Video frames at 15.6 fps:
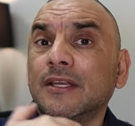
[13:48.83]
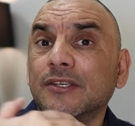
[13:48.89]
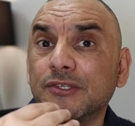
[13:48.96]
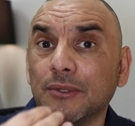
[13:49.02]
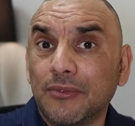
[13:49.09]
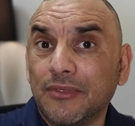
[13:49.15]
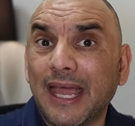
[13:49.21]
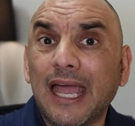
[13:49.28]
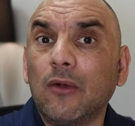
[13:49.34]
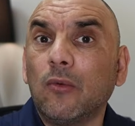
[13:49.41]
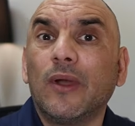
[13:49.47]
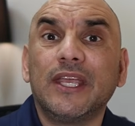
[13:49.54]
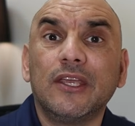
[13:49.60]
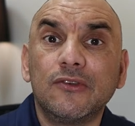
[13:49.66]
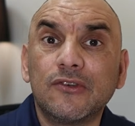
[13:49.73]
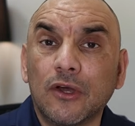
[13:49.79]
So that
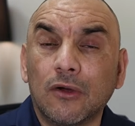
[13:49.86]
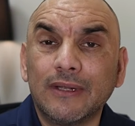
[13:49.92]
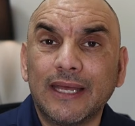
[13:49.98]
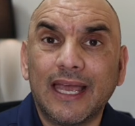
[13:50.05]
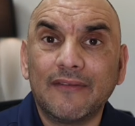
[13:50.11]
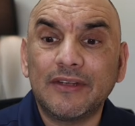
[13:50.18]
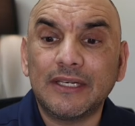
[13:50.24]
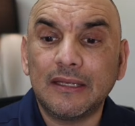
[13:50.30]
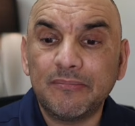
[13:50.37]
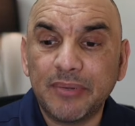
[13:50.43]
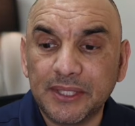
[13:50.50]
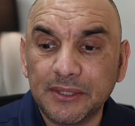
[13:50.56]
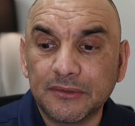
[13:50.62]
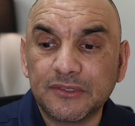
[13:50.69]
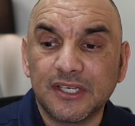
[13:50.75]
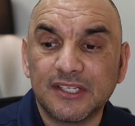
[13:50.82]
way you don't have any
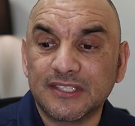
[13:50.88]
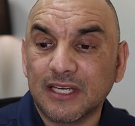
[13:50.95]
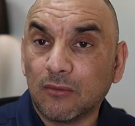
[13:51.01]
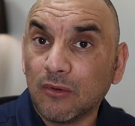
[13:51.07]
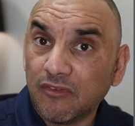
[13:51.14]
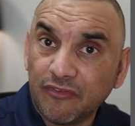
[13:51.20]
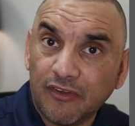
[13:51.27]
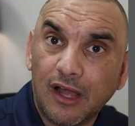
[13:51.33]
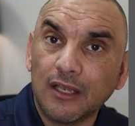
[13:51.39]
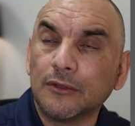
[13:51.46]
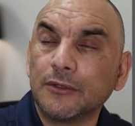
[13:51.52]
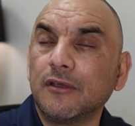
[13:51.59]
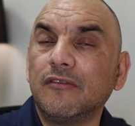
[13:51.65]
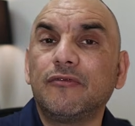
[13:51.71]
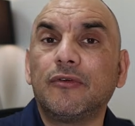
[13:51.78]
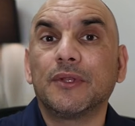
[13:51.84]
penalties that will follow
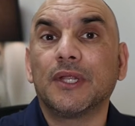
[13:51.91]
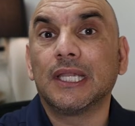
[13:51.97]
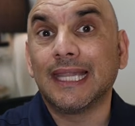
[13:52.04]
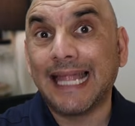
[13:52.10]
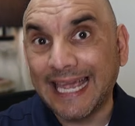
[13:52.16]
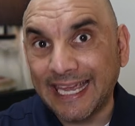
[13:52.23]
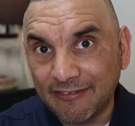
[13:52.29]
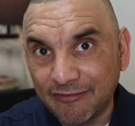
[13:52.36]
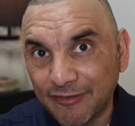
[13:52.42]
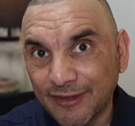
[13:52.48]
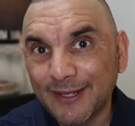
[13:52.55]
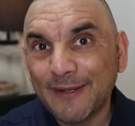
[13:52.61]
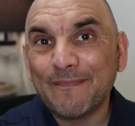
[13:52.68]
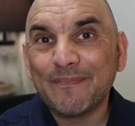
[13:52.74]
you for the life,